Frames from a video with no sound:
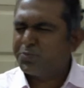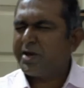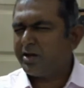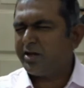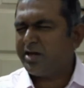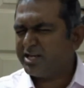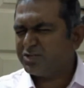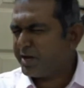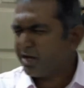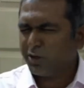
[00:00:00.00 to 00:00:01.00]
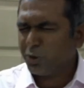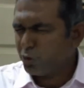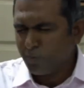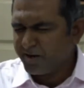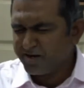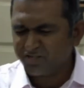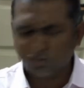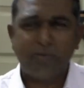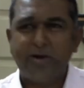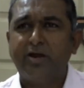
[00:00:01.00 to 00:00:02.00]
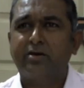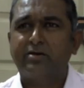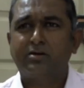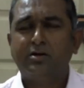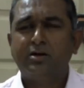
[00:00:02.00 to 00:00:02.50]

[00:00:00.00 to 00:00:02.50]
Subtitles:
speak, He speaking to you, you've been disobedient.